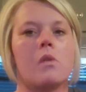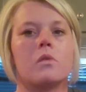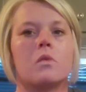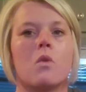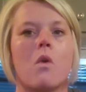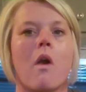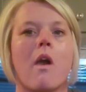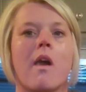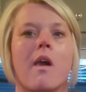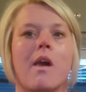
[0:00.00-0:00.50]

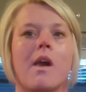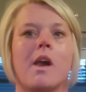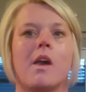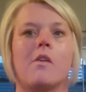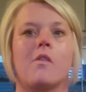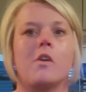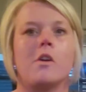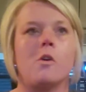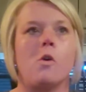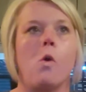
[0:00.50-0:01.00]
Well, I
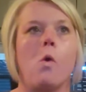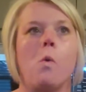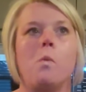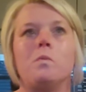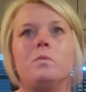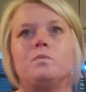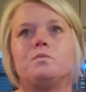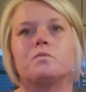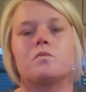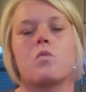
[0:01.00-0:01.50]
have a
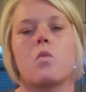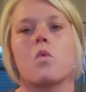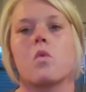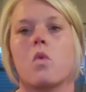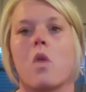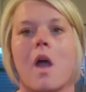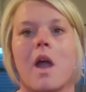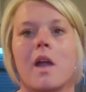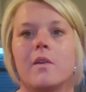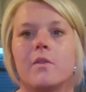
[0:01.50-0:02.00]
whole
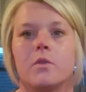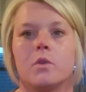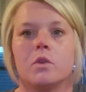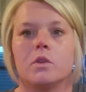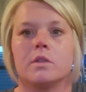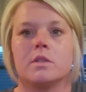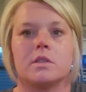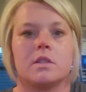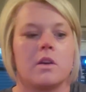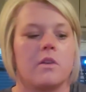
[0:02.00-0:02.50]
life
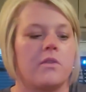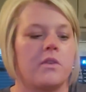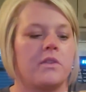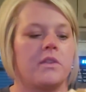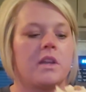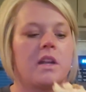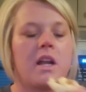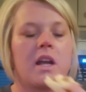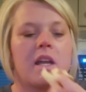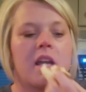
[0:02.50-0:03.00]
full of stuff, and
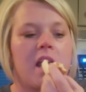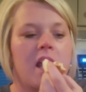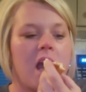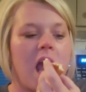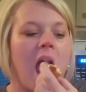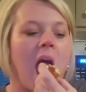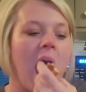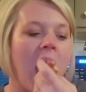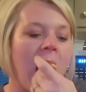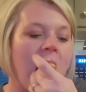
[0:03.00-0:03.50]
then I can't